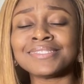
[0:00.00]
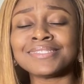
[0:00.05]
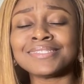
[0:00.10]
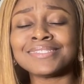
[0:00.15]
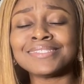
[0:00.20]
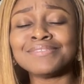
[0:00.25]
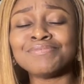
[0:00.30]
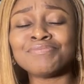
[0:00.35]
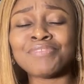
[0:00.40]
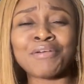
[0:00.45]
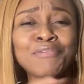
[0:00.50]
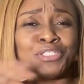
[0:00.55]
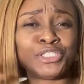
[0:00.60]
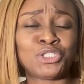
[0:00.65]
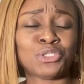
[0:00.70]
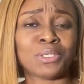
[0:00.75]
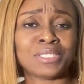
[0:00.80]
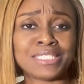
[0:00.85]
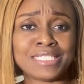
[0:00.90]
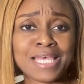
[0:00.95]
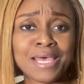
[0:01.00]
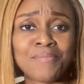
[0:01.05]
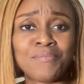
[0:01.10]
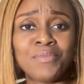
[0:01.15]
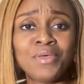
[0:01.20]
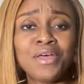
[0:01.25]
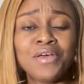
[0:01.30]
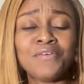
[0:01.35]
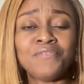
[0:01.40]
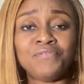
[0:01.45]
very short-term
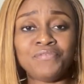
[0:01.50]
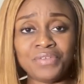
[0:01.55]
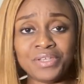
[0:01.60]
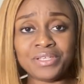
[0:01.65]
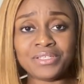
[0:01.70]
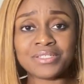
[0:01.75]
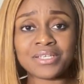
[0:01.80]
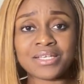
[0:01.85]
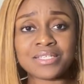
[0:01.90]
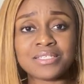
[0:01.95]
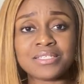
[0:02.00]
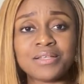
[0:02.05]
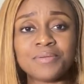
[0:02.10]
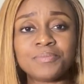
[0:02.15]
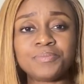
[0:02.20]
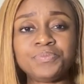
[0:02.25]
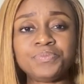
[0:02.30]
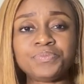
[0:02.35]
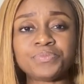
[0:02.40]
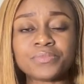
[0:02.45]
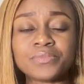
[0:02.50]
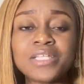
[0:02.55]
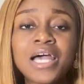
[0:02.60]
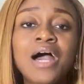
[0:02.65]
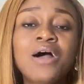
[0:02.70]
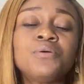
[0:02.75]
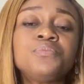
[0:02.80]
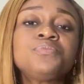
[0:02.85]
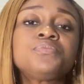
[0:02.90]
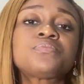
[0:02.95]
visas
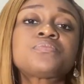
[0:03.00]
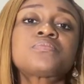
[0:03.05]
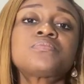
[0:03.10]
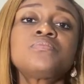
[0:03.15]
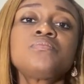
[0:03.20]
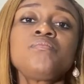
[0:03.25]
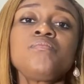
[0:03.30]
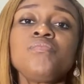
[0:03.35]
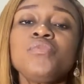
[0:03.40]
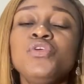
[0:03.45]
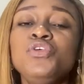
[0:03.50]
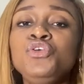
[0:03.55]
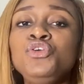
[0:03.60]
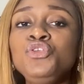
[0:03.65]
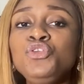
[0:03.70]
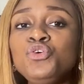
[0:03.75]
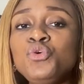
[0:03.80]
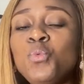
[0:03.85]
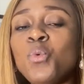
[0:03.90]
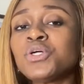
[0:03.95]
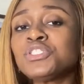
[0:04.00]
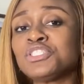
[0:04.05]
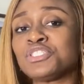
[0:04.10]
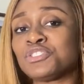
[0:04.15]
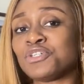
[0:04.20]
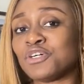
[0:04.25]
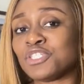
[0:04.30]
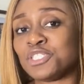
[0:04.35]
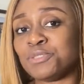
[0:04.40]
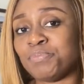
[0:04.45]
now you do want to
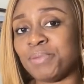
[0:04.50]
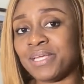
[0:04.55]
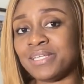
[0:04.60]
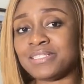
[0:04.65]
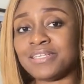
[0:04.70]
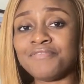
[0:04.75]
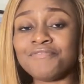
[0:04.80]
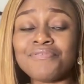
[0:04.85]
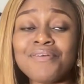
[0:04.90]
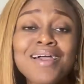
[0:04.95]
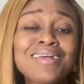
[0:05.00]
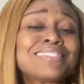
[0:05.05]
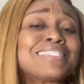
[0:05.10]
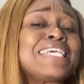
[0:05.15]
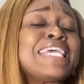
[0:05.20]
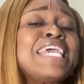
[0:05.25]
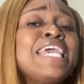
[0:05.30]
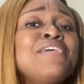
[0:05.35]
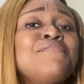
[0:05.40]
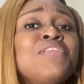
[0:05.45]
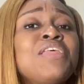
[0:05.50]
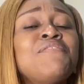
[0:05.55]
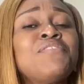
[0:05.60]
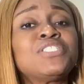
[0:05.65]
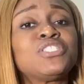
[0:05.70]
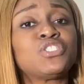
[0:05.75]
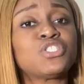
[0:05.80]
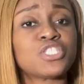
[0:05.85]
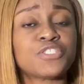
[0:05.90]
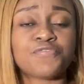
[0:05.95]
touch base in fact even if
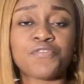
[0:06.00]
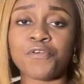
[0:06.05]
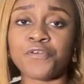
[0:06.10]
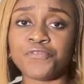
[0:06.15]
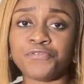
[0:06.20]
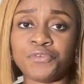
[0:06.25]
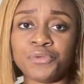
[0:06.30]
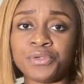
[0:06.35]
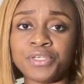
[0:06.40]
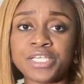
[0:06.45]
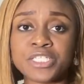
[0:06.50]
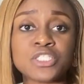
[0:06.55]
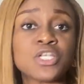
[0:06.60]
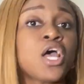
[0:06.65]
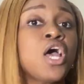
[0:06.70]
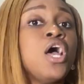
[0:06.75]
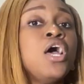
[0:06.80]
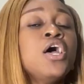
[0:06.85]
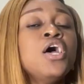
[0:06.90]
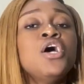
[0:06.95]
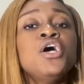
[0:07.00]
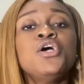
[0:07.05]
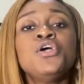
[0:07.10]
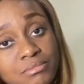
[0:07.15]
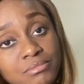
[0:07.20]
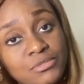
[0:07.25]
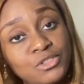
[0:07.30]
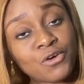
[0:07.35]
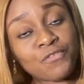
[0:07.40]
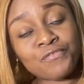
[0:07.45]
it's just for a few days
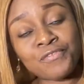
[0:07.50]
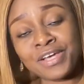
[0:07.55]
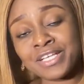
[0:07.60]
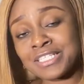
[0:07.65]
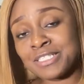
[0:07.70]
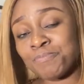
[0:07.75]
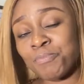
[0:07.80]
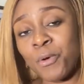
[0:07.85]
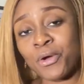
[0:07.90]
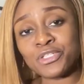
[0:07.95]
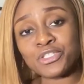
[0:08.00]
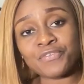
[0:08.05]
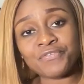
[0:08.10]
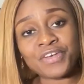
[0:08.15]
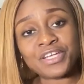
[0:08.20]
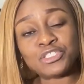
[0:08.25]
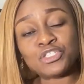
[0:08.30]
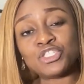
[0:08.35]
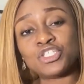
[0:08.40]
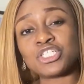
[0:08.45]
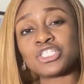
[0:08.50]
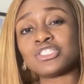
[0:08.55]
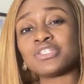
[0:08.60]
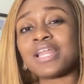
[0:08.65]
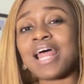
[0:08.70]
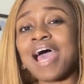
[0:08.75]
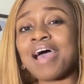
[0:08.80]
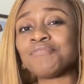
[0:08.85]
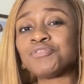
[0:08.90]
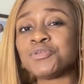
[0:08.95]
your first point of entry does not
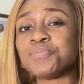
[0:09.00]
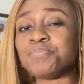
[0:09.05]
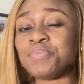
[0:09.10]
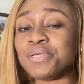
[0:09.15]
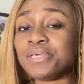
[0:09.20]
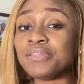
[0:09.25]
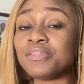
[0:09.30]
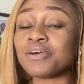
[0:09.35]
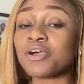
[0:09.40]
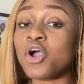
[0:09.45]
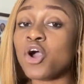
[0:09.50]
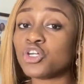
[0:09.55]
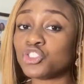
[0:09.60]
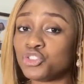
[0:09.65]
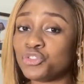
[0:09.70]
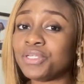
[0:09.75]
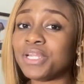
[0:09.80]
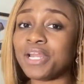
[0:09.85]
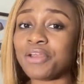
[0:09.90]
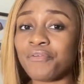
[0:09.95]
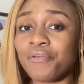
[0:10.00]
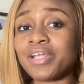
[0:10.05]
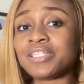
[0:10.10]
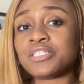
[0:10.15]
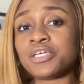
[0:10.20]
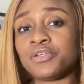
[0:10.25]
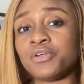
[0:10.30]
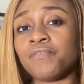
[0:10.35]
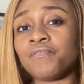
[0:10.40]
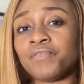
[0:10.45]
have to be the country that
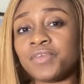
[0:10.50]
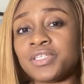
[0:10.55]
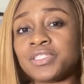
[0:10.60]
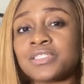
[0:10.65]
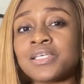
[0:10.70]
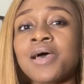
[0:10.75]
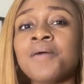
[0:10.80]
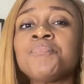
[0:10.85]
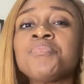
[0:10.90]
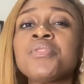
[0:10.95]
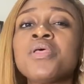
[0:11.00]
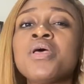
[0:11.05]
granted your visa